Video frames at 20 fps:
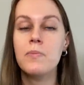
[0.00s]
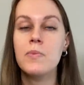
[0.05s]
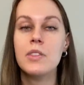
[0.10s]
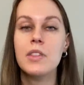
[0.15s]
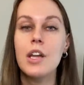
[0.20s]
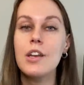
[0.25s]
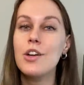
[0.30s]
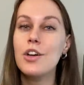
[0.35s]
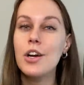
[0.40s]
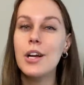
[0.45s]

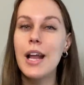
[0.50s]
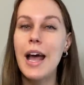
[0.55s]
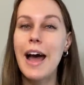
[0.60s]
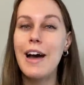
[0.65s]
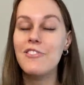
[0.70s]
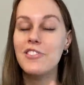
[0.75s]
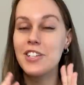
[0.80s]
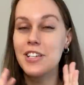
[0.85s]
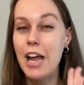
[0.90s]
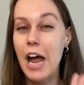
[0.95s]
Then you're gonna
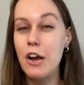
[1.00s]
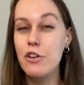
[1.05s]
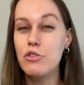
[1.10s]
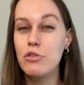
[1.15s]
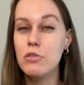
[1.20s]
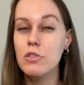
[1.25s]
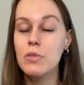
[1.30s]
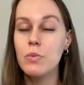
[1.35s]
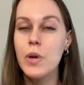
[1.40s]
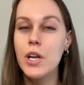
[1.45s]
have
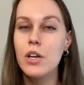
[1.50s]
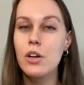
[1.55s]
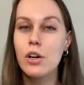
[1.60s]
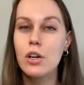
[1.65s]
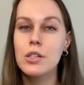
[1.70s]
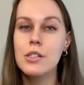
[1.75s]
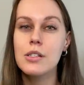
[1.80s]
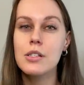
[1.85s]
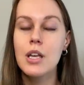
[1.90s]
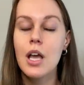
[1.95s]
natural
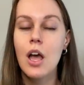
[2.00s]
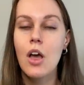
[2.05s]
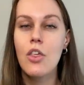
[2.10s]
sweeteners,